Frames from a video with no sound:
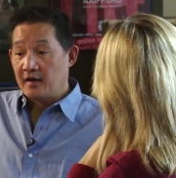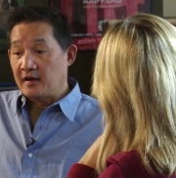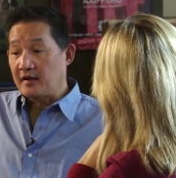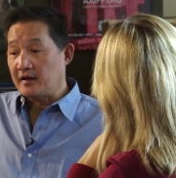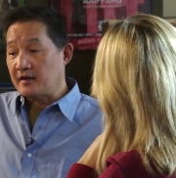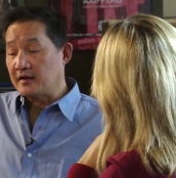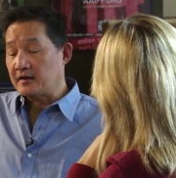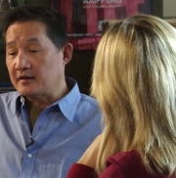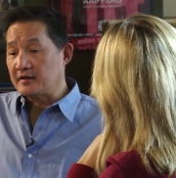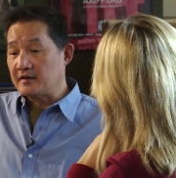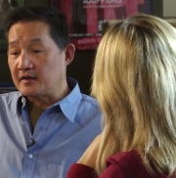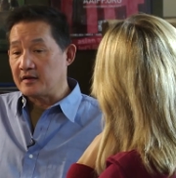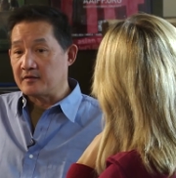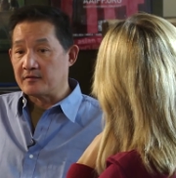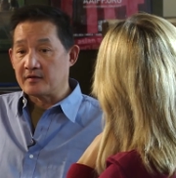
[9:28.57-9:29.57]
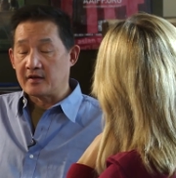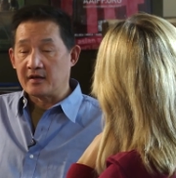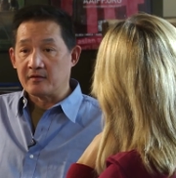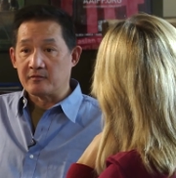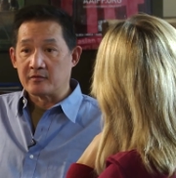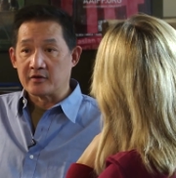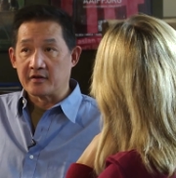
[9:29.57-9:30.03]
And it,
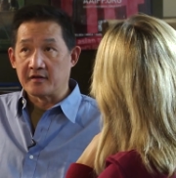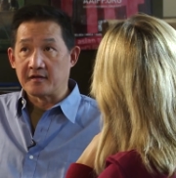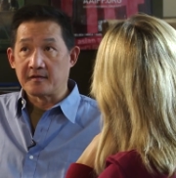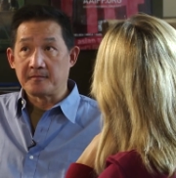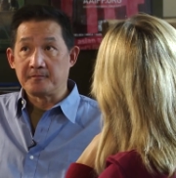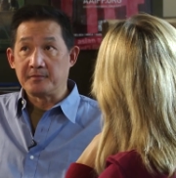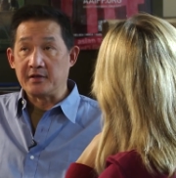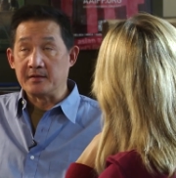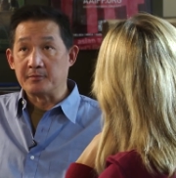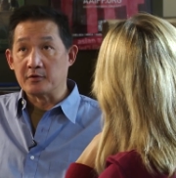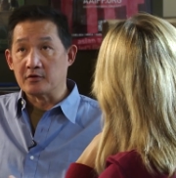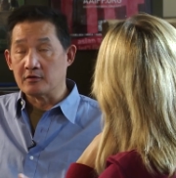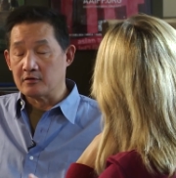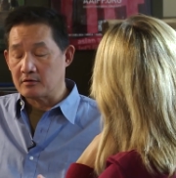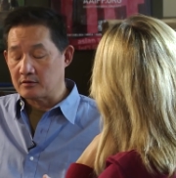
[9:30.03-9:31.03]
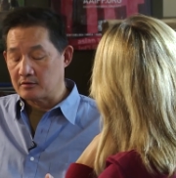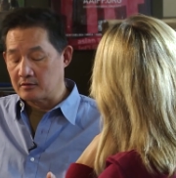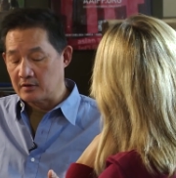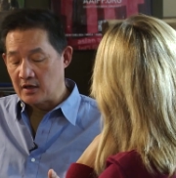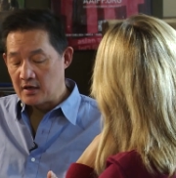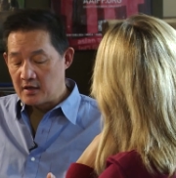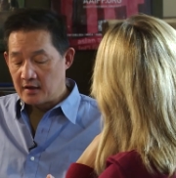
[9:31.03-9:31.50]
it was
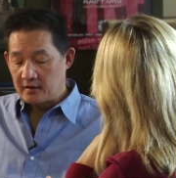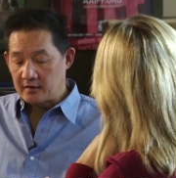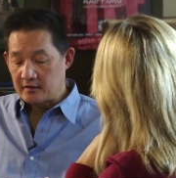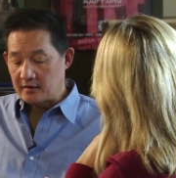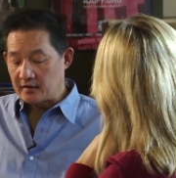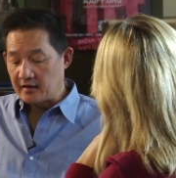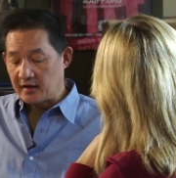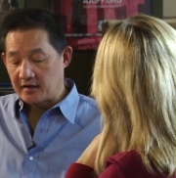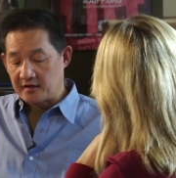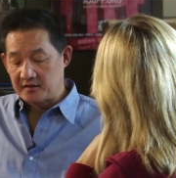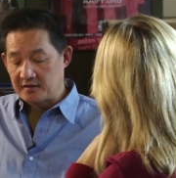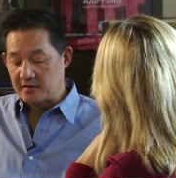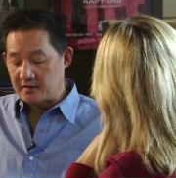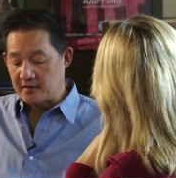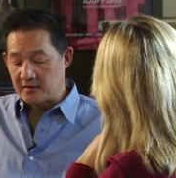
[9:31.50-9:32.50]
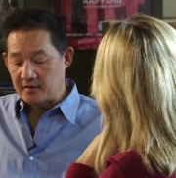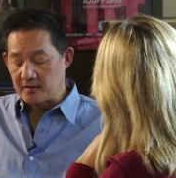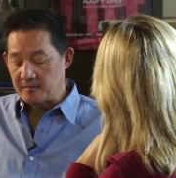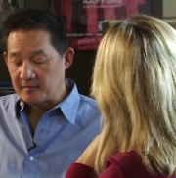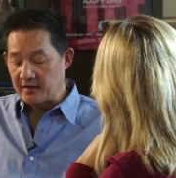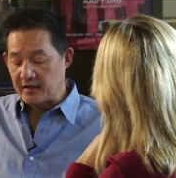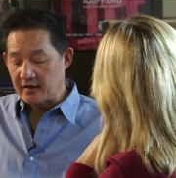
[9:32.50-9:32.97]
people like
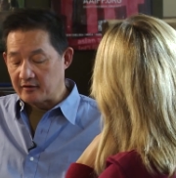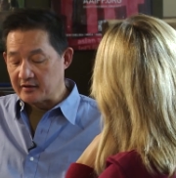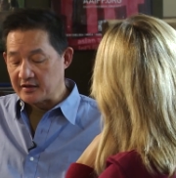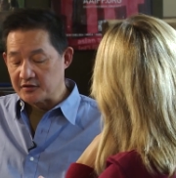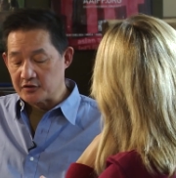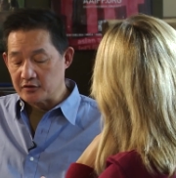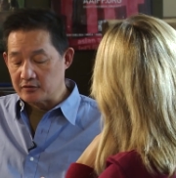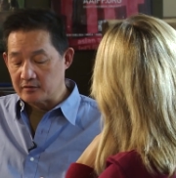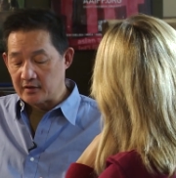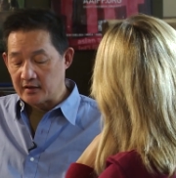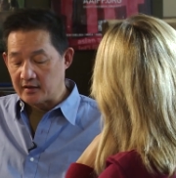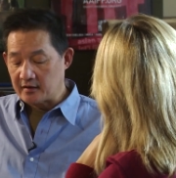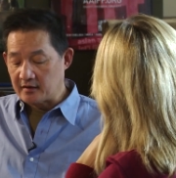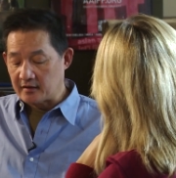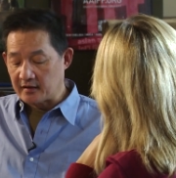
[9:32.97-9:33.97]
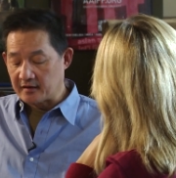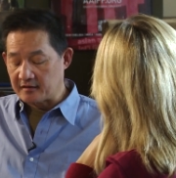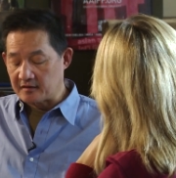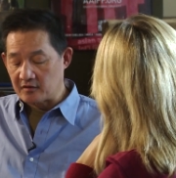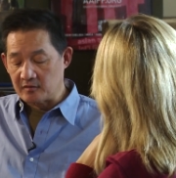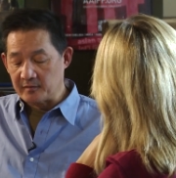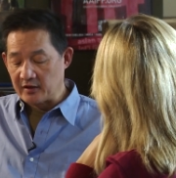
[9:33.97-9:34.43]
um, Larry Chua, like
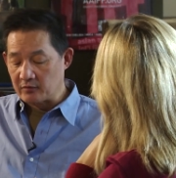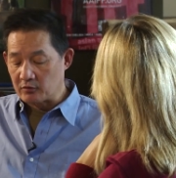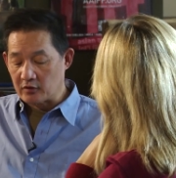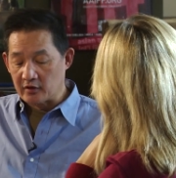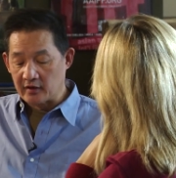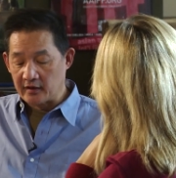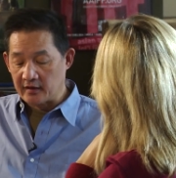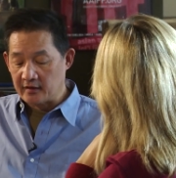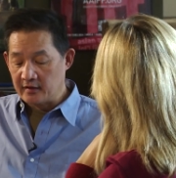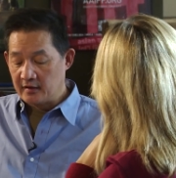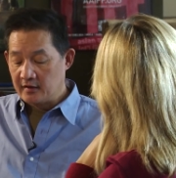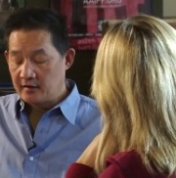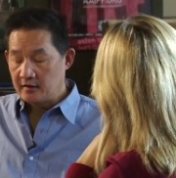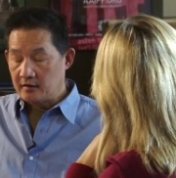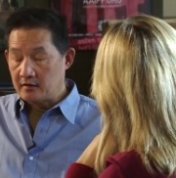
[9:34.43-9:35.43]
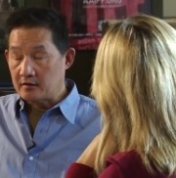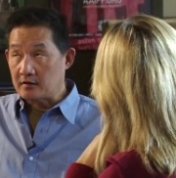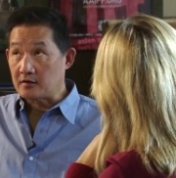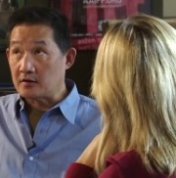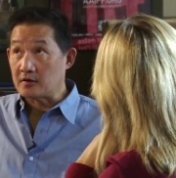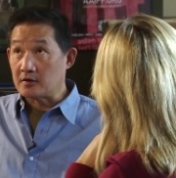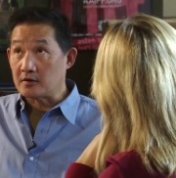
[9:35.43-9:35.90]
Somi Roy,
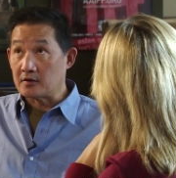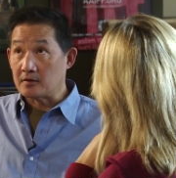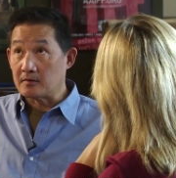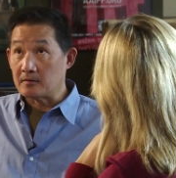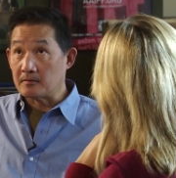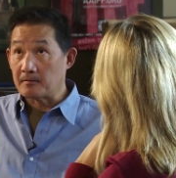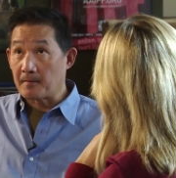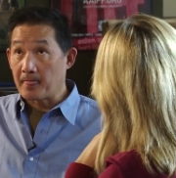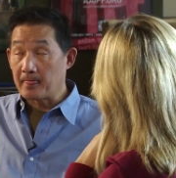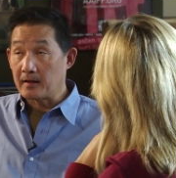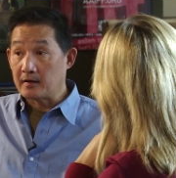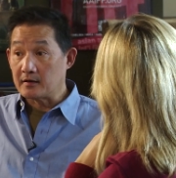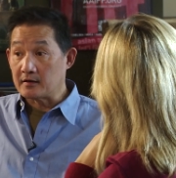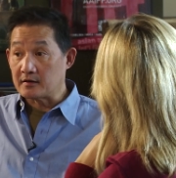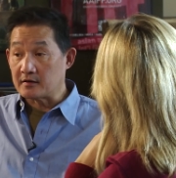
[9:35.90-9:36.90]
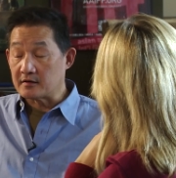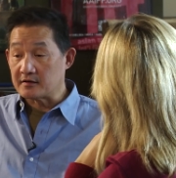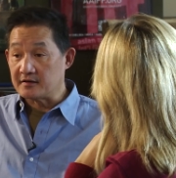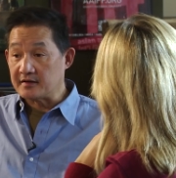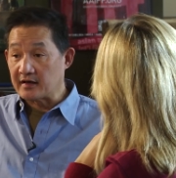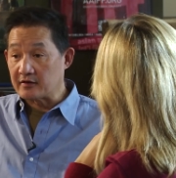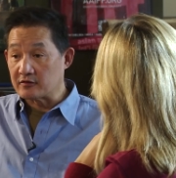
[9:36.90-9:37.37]
um, uh,
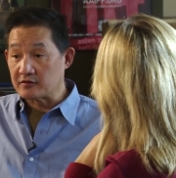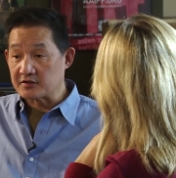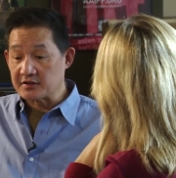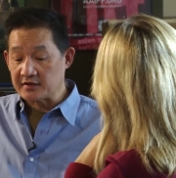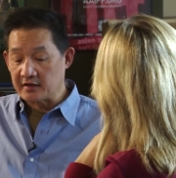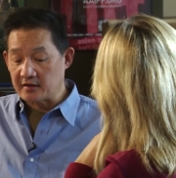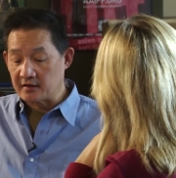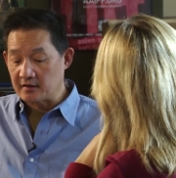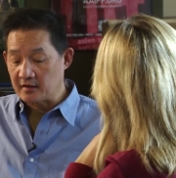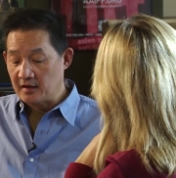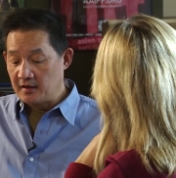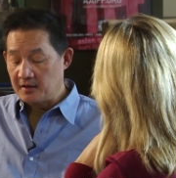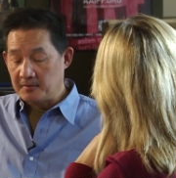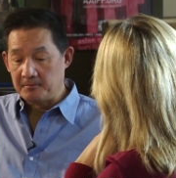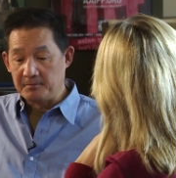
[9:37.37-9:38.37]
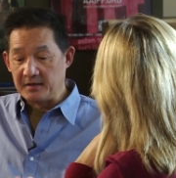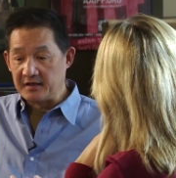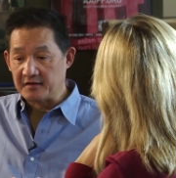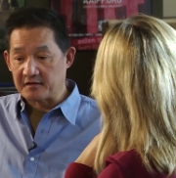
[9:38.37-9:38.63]
Daryl Chin, B.